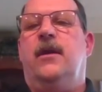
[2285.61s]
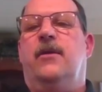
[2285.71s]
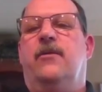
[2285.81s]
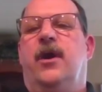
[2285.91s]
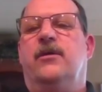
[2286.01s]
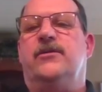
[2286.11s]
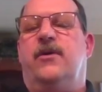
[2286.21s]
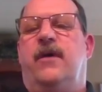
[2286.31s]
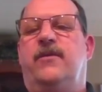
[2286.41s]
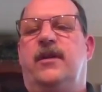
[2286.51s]
And then we
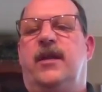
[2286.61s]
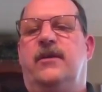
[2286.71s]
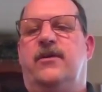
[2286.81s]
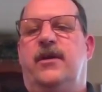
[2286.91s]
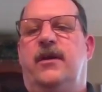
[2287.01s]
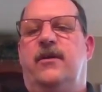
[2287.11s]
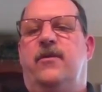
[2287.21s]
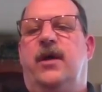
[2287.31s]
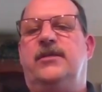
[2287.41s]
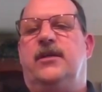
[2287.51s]
also have a detector here to
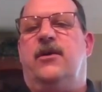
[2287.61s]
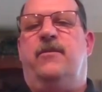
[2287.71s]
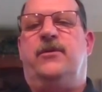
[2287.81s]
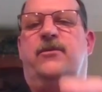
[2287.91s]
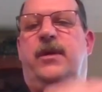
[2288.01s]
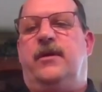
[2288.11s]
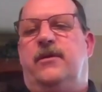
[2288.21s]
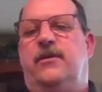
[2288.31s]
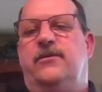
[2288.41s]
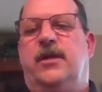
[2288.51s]
watch it go between
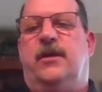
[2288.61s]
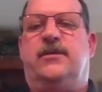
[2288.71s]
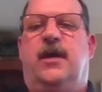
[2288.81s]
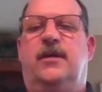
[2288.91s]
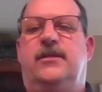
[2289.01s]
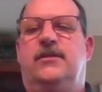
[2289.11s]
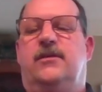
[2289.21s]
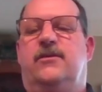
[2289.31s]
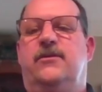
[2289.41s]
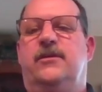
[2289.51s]
the two shell sides.
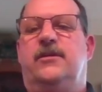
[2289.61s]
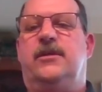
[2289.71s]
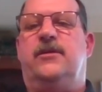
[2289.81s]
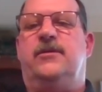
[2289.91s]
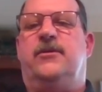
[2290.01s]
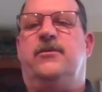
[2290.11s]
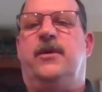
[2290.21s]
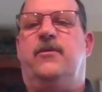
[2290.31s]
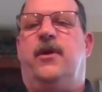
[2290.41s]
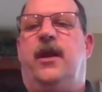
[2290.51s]
These are two in series
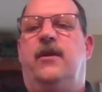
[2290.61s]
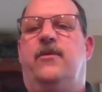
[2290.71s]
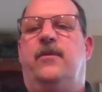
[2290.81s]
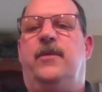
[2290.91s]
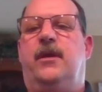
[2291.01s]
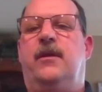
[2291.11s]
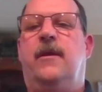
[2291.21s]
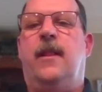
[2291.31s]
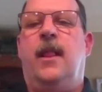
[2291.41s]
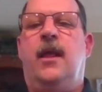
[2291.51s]
between 1A and 1B.
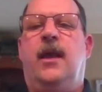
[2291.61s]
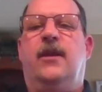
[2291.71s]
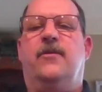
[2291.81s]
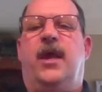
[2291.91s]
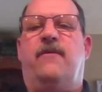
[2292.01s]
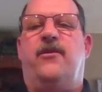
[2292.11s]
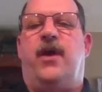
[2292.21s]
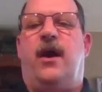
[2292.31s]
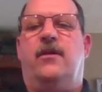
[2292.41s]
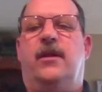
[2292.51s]
And then we have
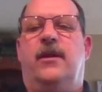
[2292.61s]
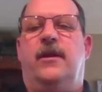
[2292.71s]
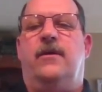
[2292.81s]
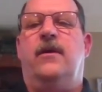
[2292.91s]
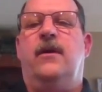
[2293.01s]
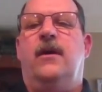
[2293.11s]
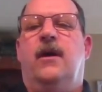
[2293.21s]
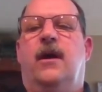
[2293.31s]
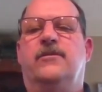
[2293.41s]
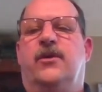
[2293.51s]
your outlet here.
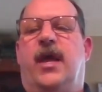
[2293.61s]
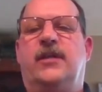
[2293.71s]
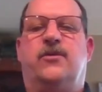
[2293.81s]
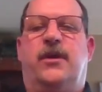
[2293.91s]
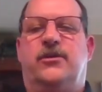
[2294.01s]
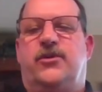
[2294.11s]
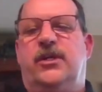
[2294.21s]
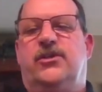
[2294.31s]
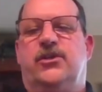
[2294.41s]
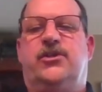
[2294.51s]
So that's where the
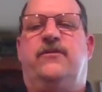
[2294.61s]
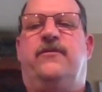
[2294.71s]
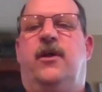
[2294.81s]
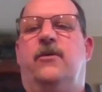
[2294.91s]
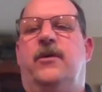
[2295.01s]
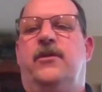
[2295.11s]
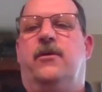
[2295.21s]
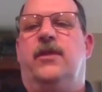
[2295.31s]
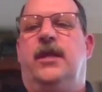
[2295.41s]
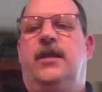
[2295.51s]
tracer should flow with
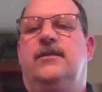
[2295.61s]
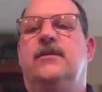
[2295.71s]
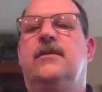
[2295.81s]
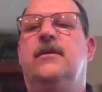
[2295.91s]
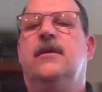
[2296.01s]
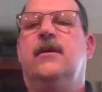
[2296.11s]
no leaks.